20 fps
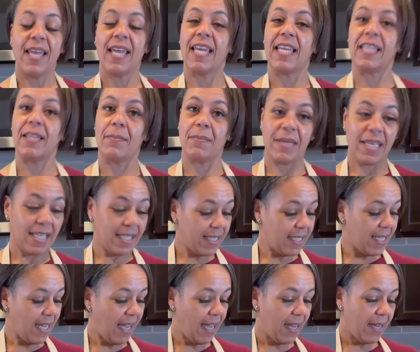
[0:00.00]
In the
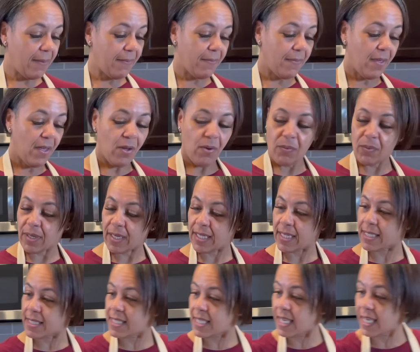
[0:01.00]
meantime, we're
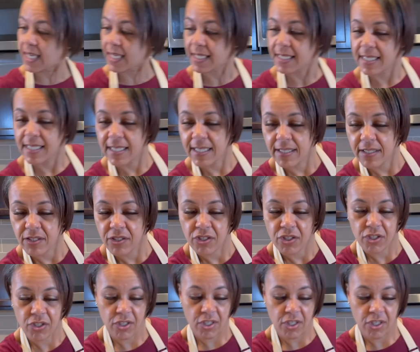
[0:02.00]
going to take a dish